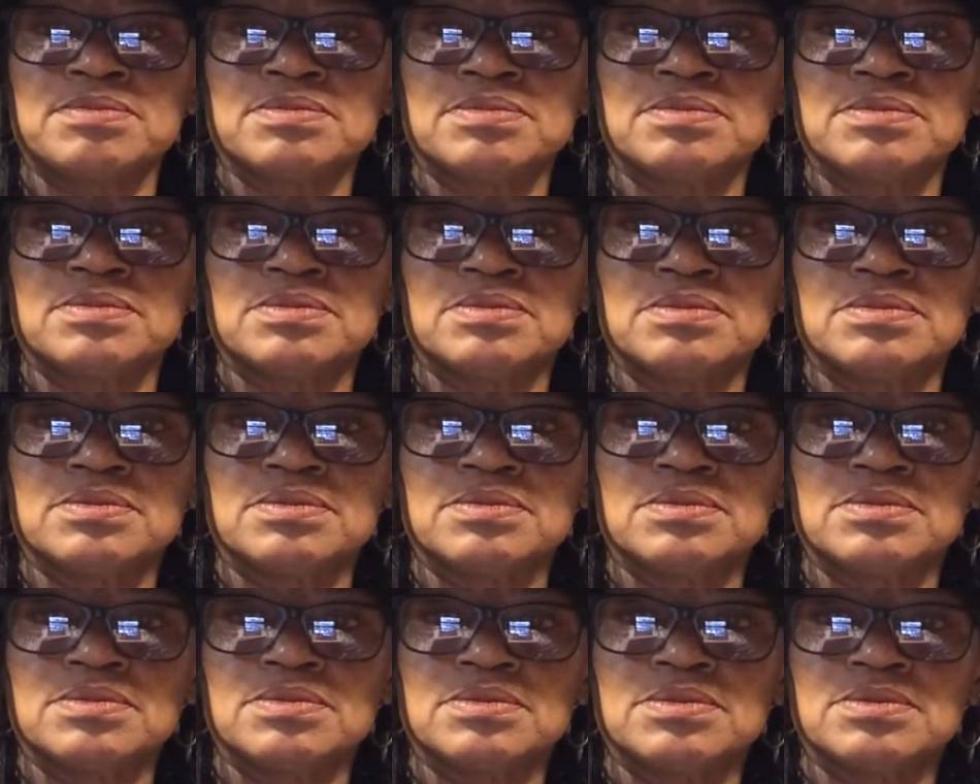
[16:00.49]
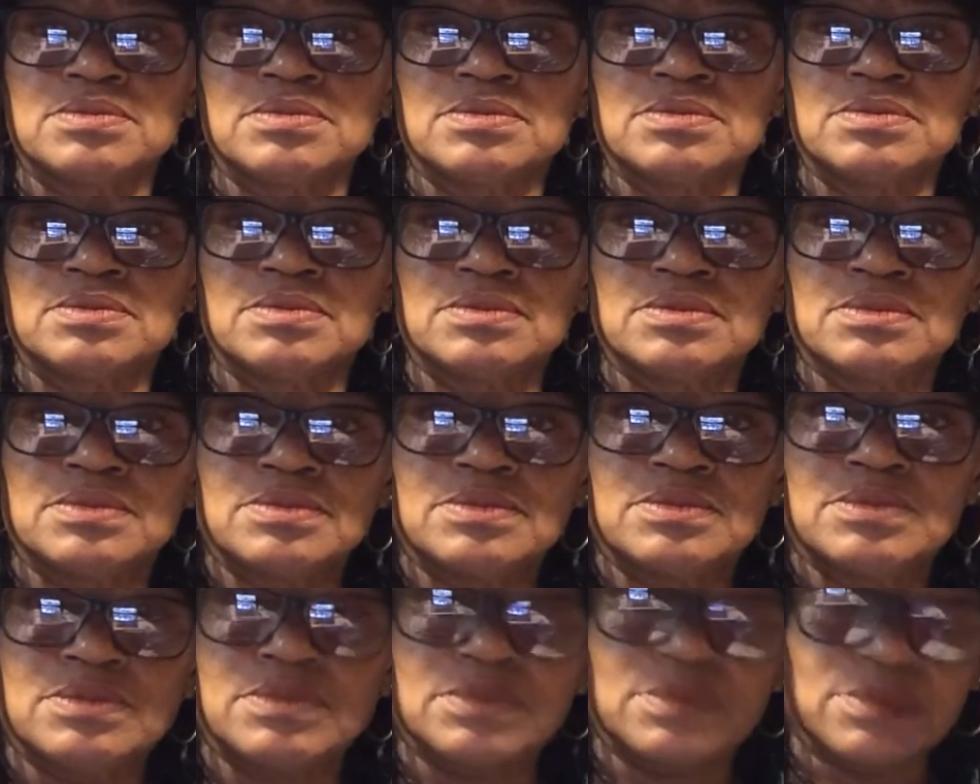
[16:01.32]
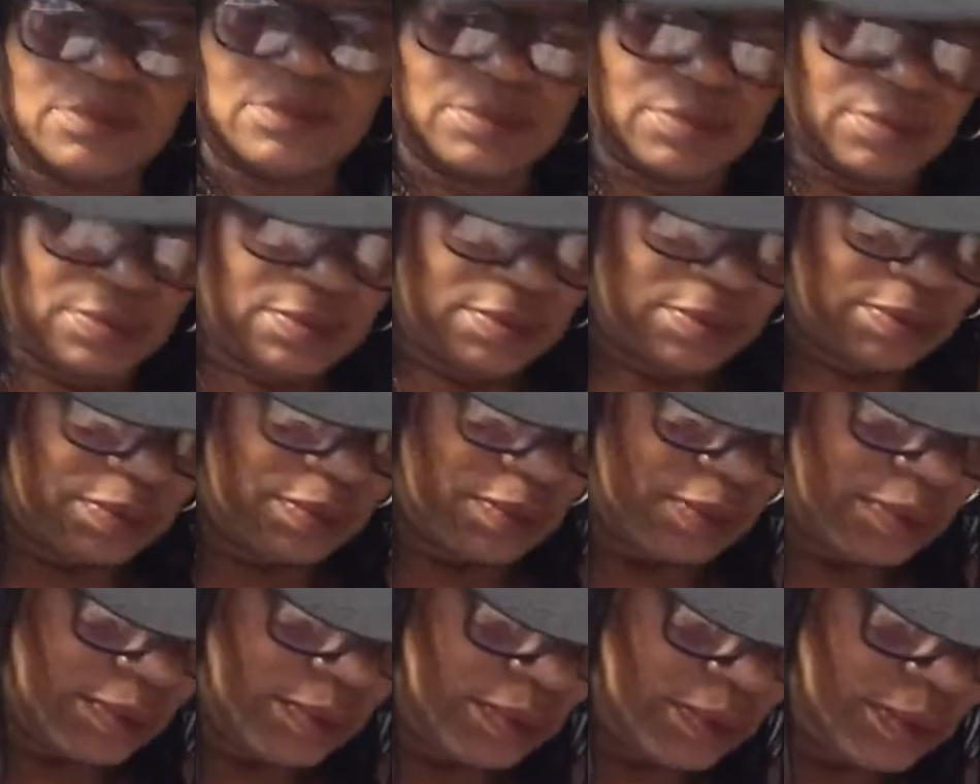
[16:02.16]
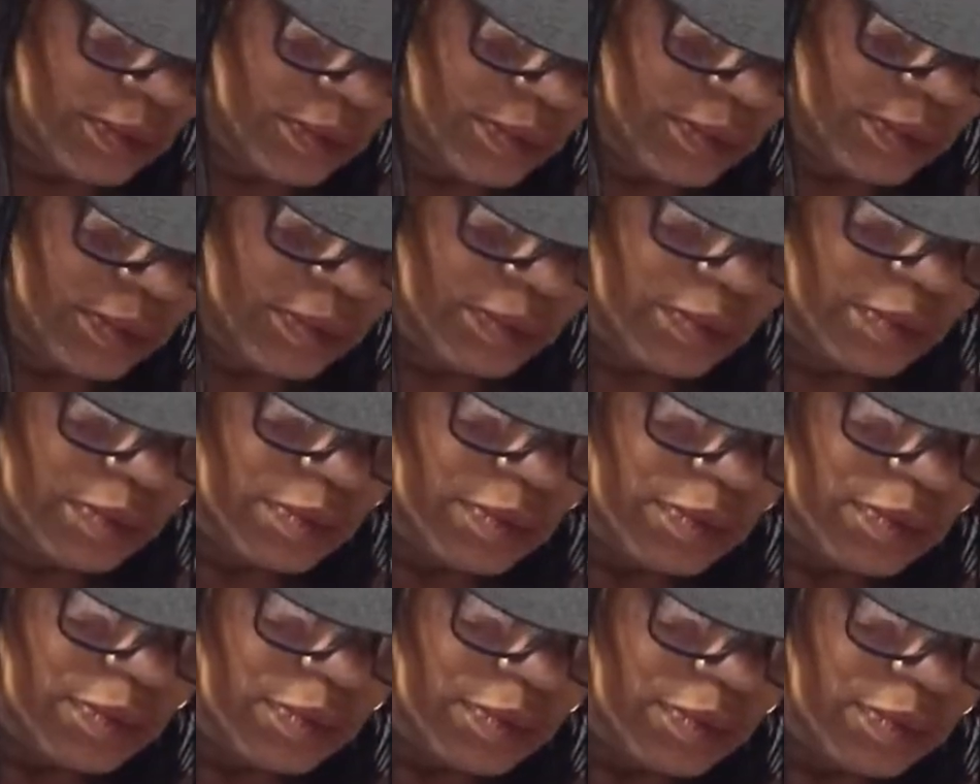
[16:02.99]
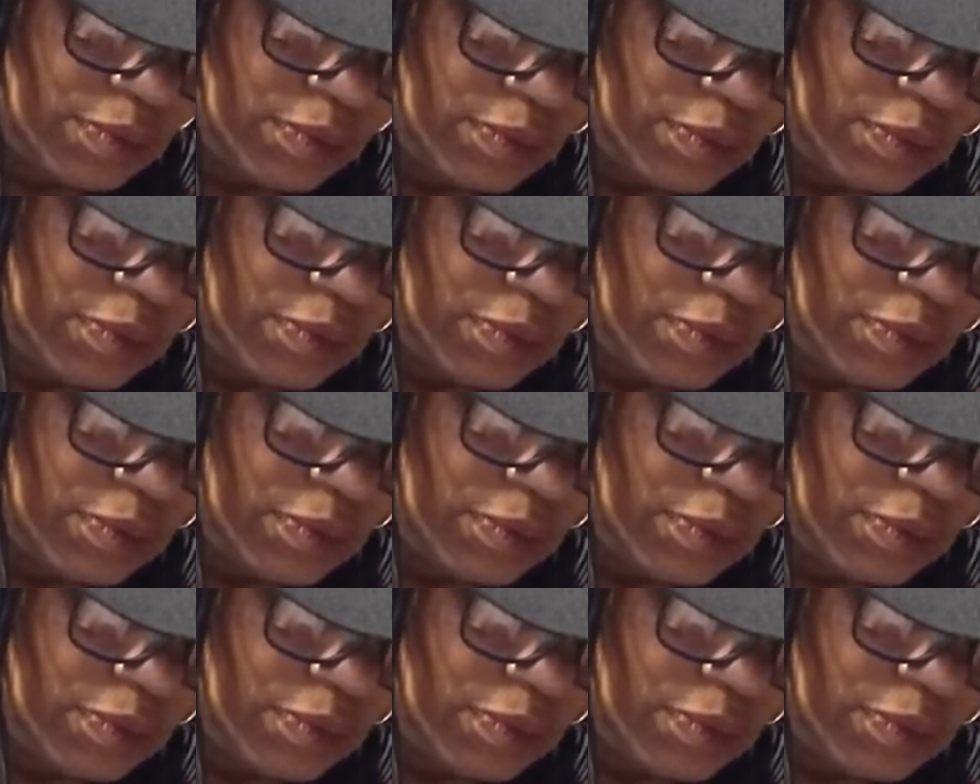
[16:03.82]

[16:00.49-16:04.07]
[no speech]